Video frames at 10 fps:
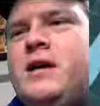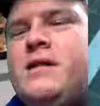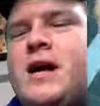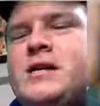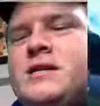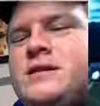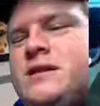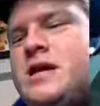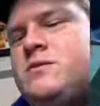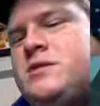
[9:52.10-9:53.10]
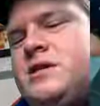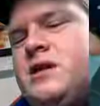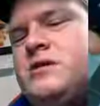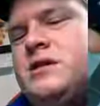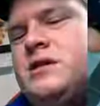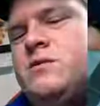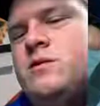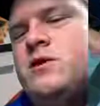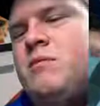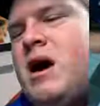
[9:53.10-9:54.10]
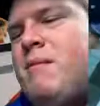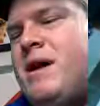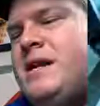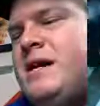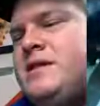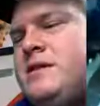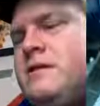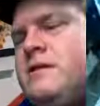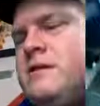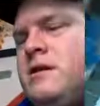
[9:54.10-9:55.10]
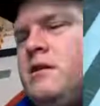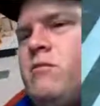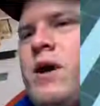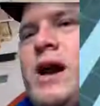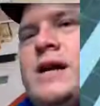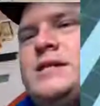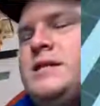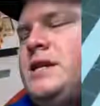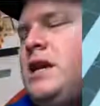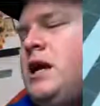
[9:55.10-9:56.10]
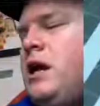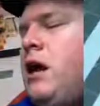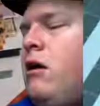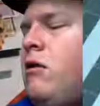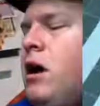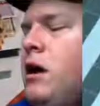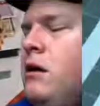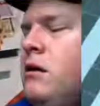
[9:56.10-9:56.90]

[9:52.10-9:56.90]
that's what sells it. This one's gonna be at my desk, right next to Tenant Kitty. Okay,